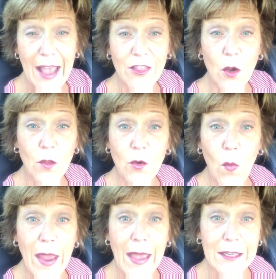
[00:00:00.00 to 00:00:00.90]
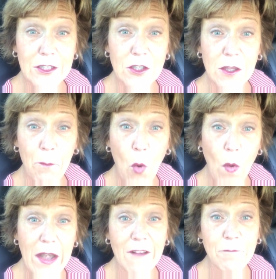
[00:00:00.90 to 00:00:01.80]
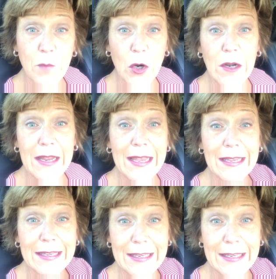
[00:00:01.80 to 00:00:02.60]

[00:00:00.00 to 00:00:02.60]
And the only way I get to the point of burning